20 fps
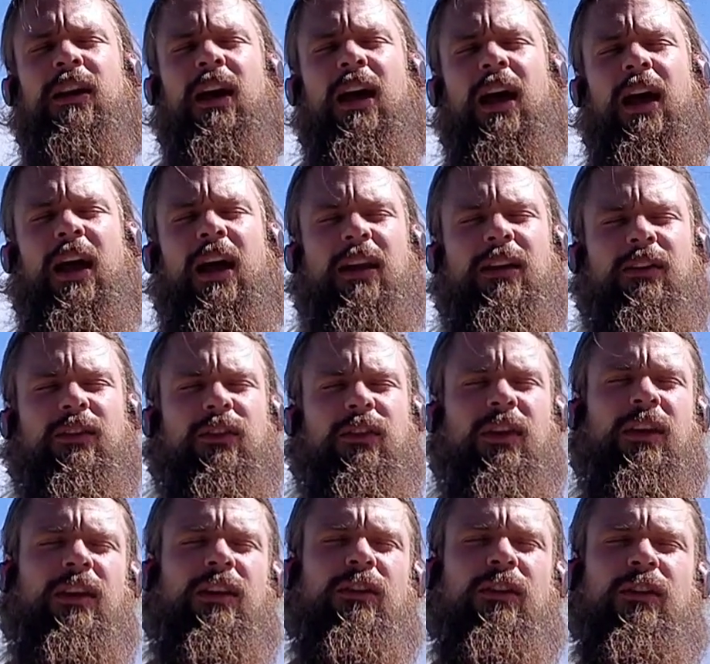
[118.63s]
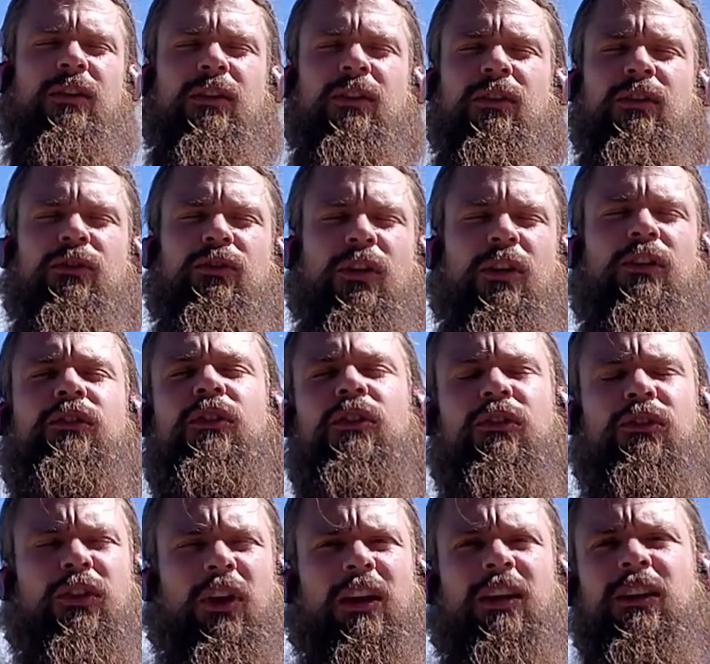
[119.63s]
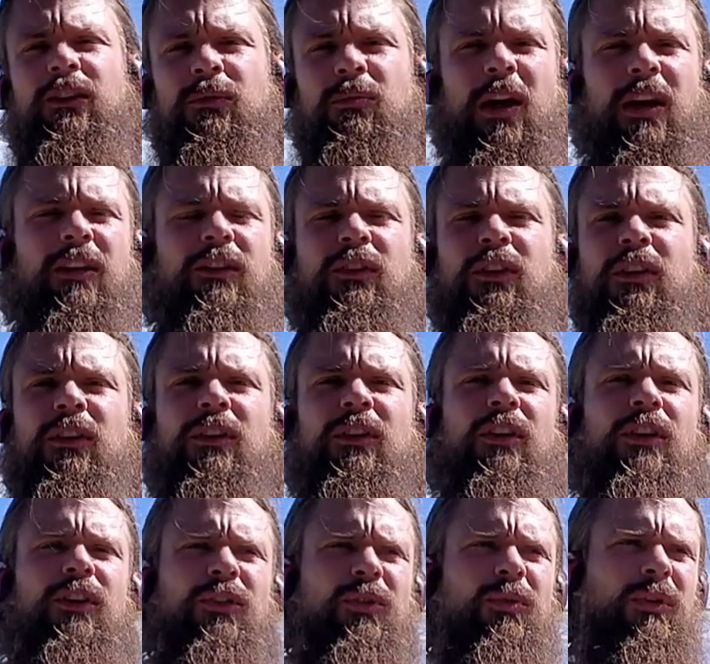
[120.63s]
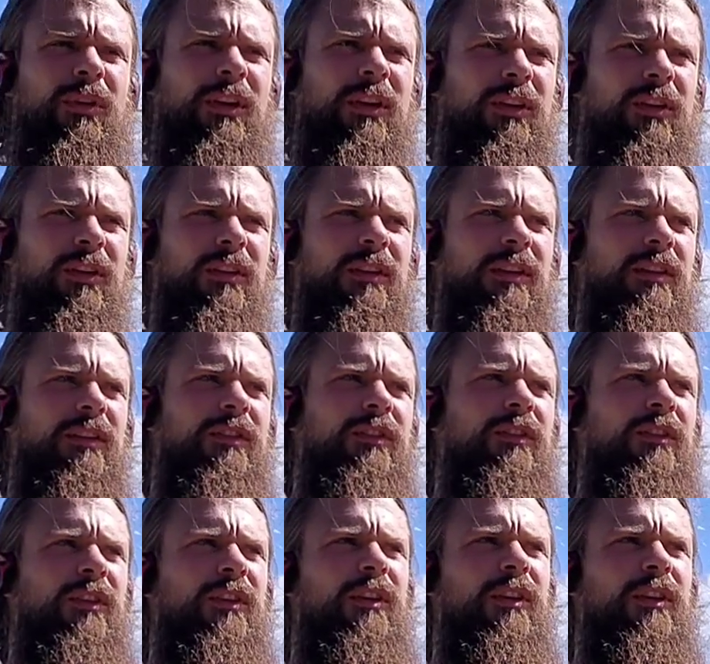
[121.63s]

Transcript: And in traditional Chinese medicine, you will hear these